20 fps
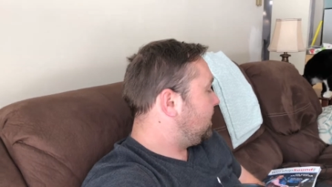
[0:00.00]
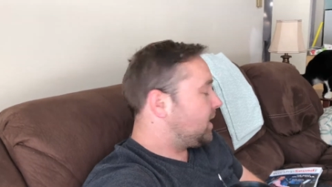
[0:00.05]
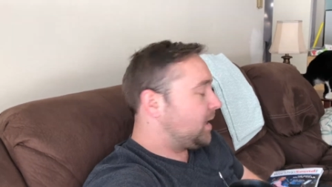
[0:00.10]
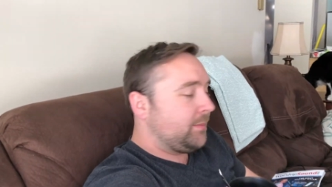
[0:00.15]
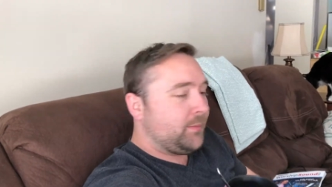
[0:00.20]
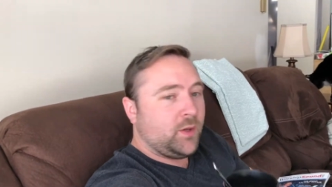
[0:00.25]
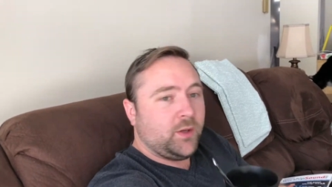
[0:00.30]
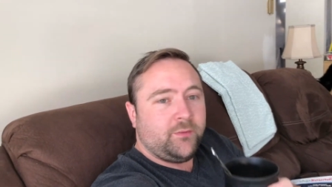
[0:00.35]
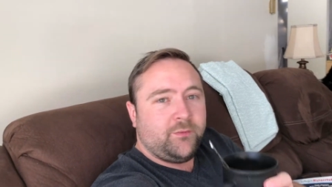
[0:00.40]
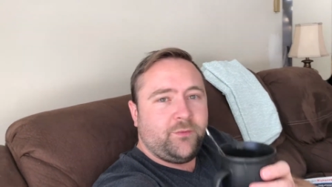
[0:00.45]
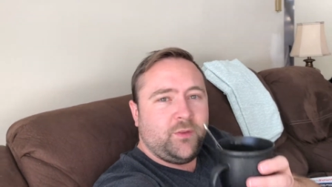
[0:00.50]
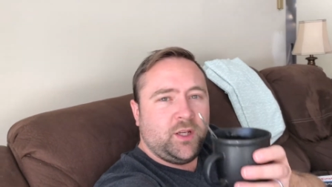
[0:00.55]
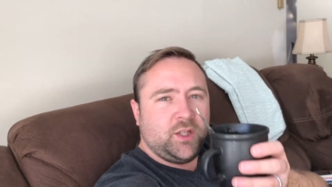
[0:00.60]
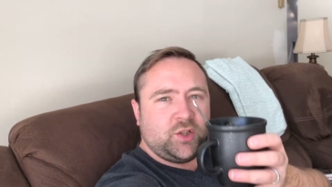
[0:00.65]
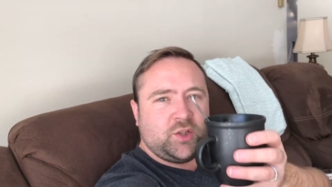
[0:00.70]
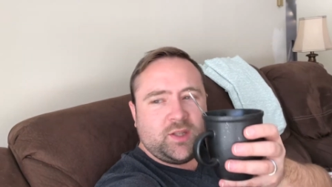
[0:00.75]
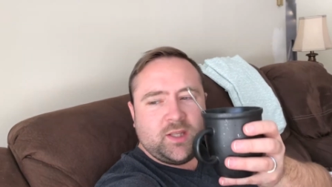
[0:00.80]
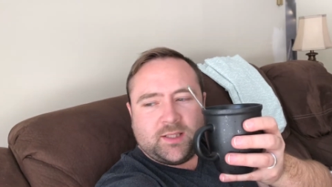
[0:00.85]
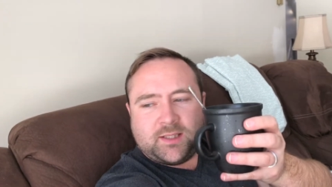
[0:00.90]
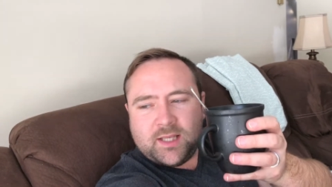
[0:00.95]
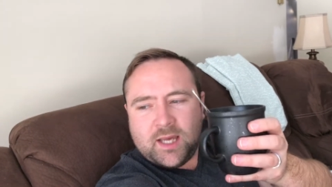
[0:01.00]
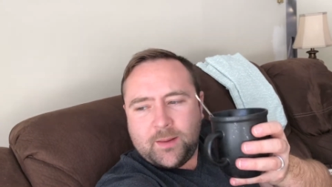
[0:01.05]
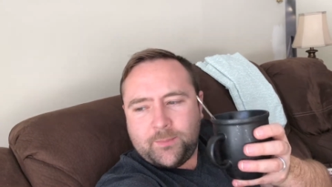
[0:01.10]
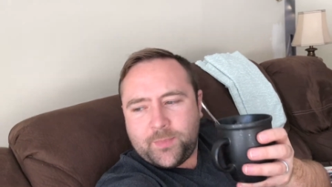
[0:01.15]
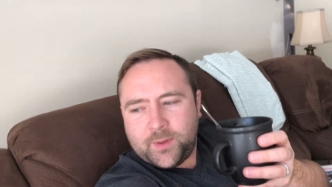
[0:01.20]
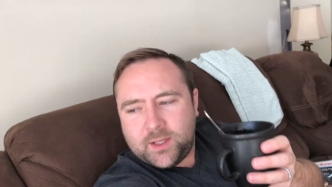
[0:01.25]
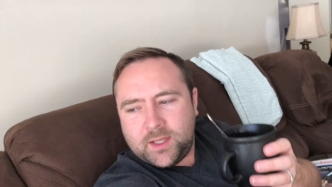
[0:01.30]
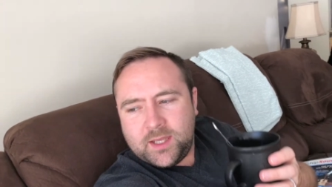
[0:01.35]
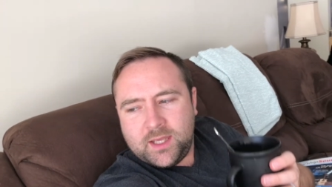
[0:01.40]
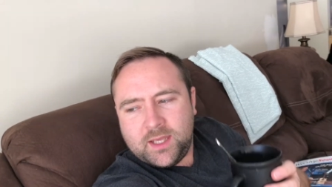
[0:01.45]
I'm going to finish this
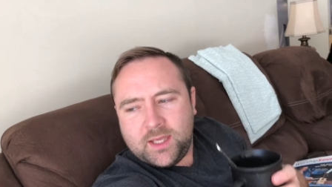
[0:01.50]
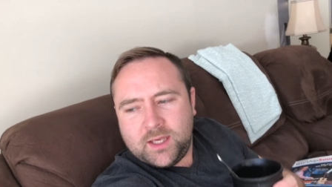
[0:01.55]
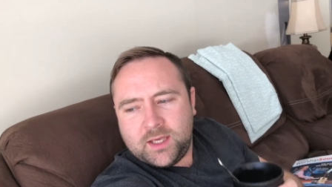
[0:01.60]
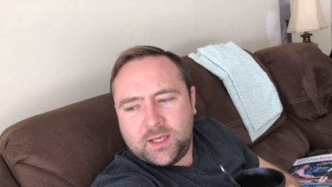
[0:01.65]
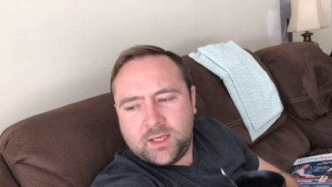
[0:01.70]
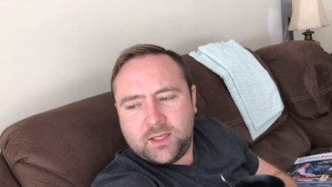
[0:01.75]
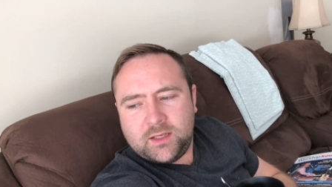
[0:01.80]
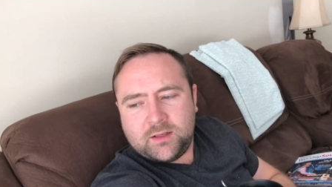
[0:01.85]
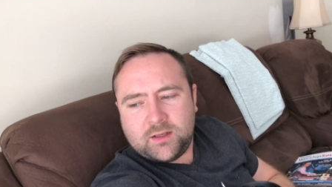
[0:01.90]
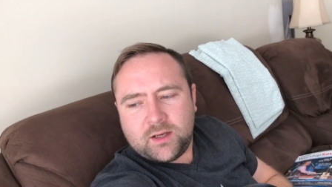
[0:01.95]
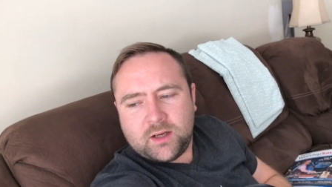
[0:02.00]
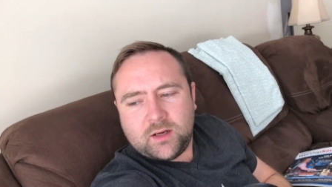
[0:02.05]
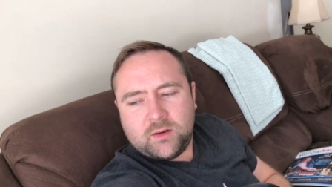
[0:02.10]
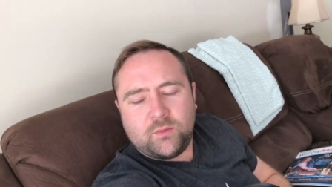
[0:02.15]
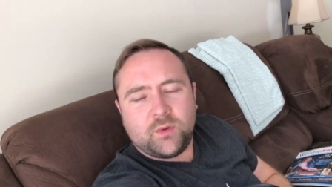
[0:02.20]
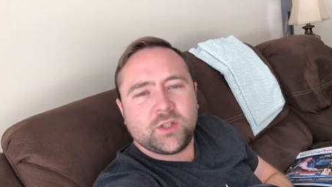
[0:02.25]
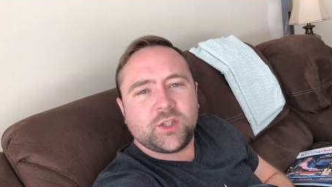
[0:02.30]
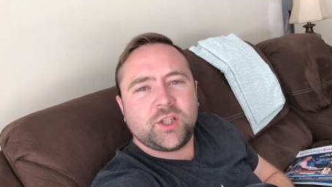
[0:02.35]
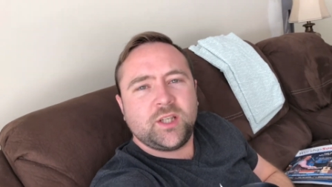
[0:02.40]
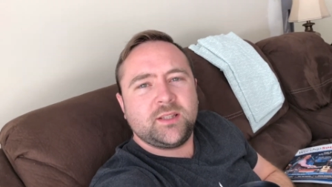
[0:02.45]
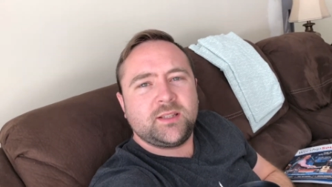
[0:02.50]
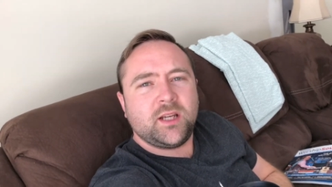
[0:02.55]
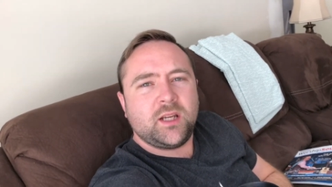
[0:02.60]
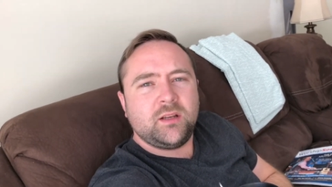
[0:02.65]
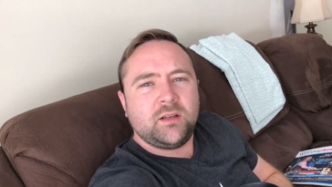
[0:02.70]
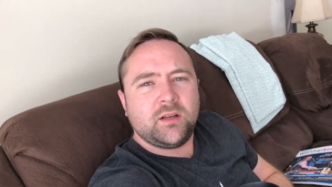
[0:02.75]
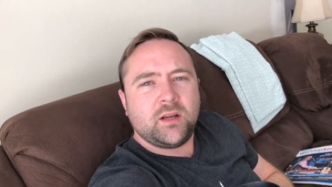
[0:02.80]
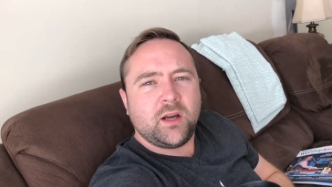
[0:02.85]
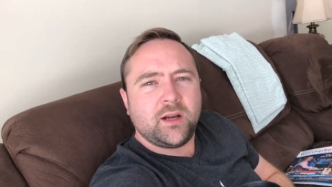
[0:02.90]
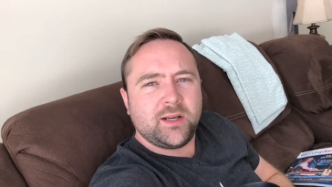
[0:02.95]
up, and uh, once she's done,
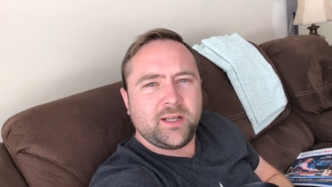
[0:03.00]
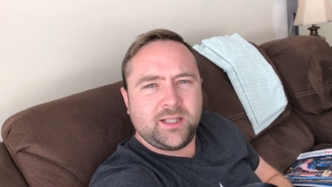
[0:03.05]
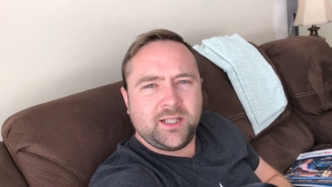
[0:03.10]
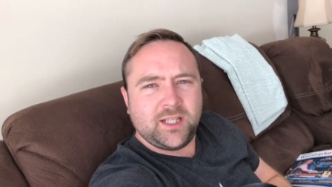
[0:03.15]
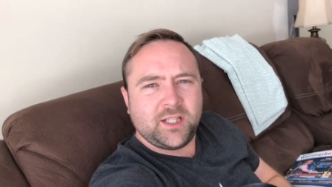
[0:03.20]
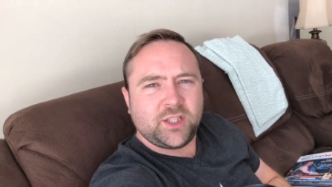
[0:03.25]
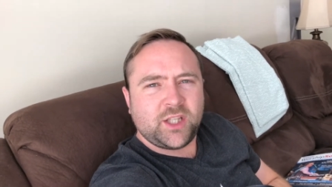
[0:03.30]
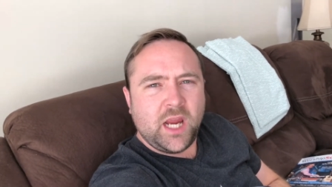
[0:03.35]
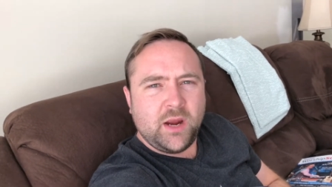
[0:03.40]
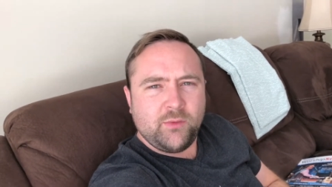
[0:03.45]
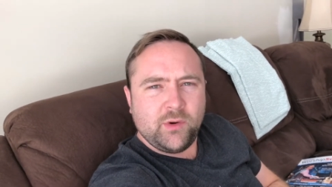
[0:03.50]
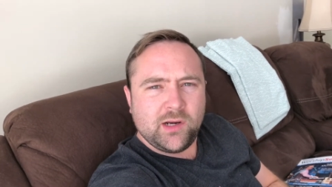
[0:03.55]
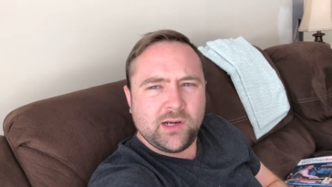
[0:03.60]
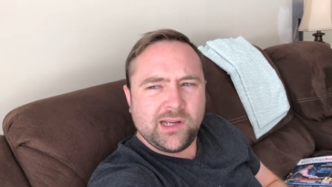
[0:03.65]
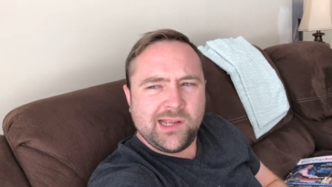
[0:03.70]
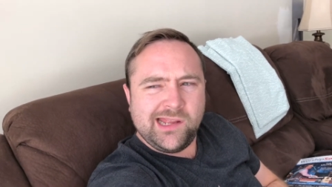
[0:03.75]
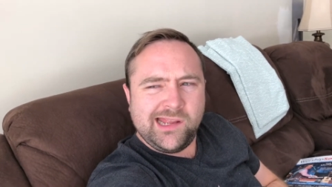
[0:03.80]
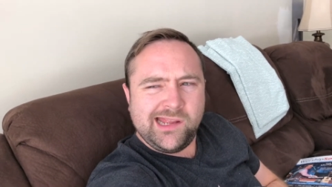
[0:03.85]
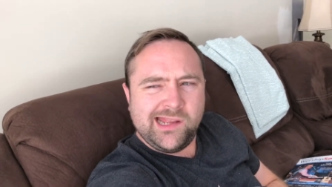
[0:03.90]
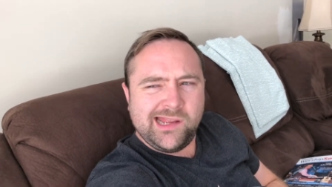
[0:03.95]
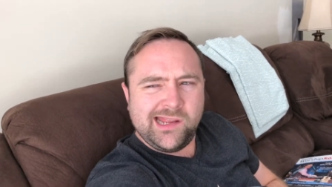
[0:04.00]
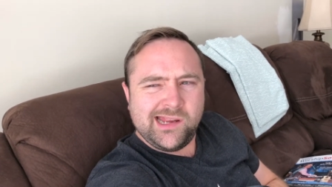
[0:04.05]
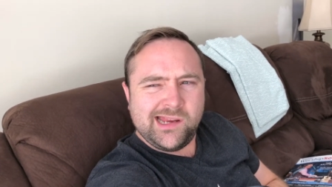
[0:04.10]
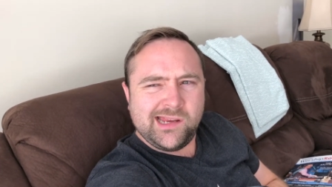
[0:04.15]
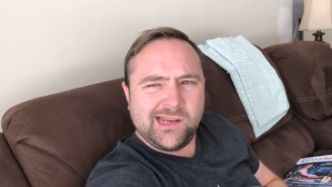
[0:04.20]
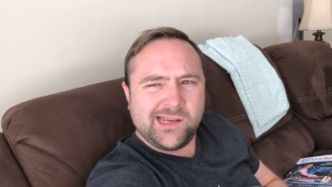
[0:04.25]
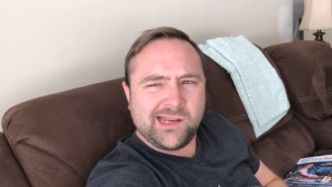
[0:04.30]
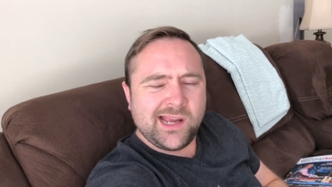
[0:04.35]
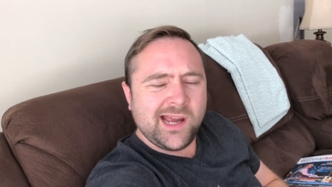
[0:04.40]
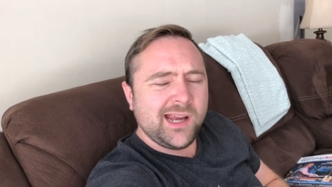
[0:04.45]
I'm going to take a shower
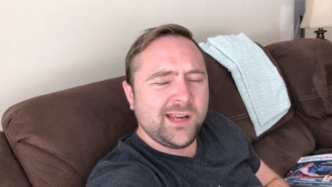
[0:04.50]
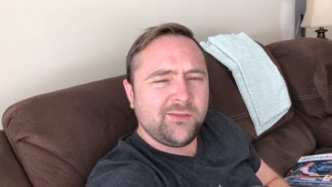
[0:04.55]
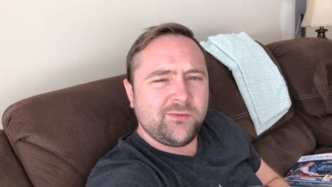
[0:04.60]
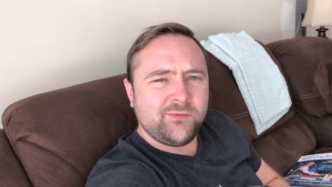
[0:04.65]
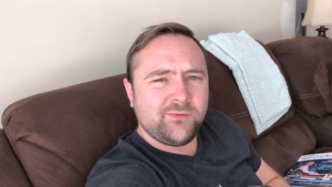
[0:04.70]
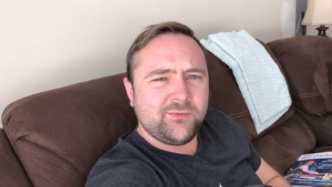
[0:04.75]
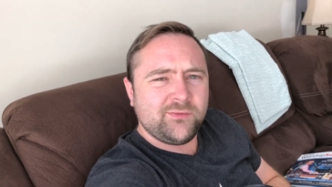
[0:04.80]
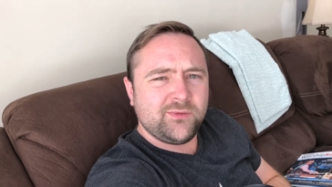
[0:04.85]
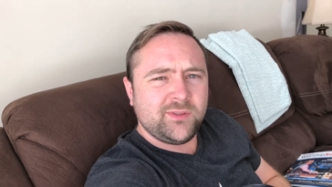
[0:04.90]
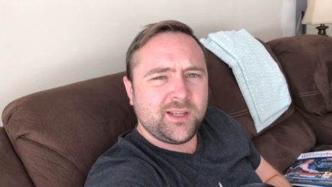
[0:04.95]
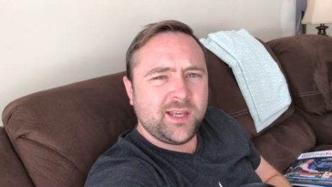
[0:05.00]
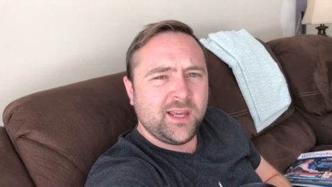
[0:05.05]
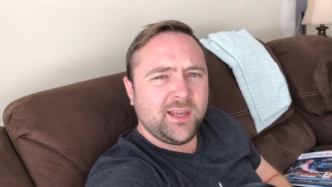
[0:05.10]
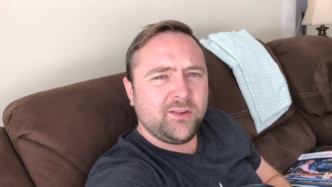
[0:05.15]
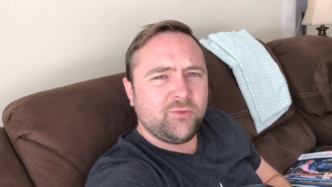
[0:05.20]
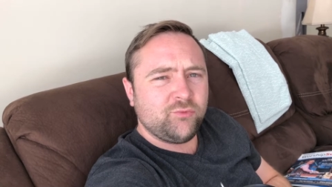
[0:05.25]
and kind of get